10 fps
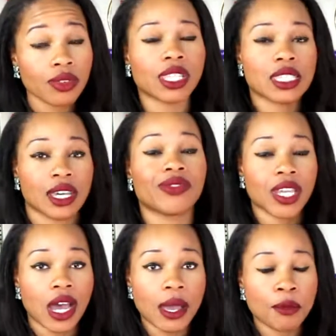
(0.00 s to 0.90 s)
really tough
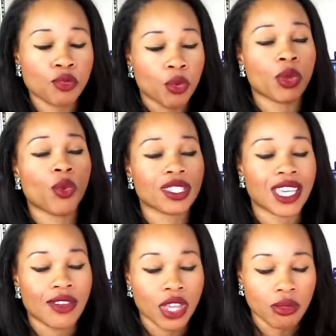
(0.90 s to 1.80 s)
times when we want
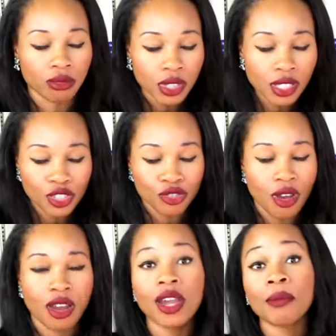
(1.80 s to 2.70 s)
to have a really
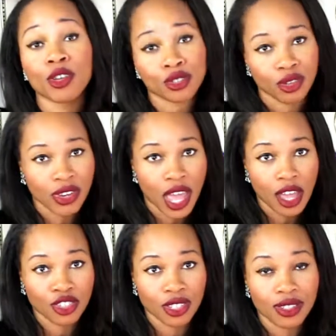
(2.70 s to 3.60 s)
strong emotional
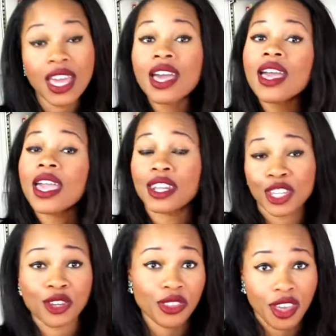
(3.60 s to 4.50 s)
reaction. And
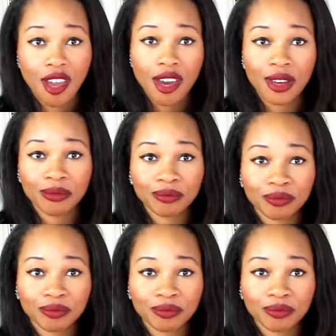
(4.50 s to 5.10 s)
here they are.